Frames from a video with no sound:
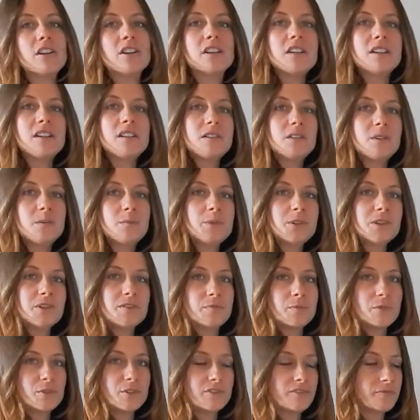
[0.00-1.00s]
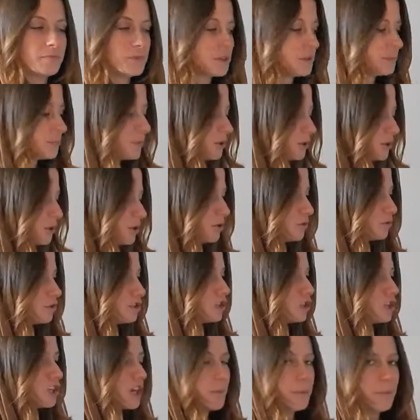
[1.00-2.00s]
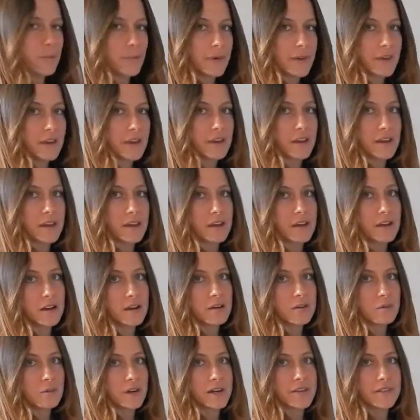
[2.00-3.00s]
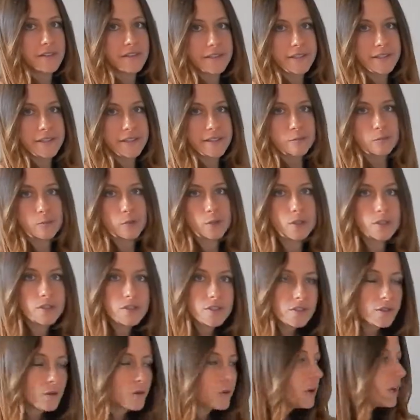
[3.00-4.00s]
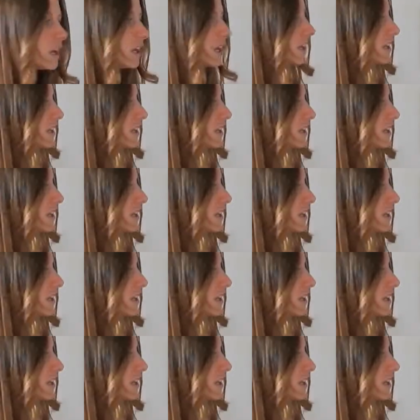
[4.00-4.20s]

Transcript: a little bit of movement, but no jumping around the keyboard. So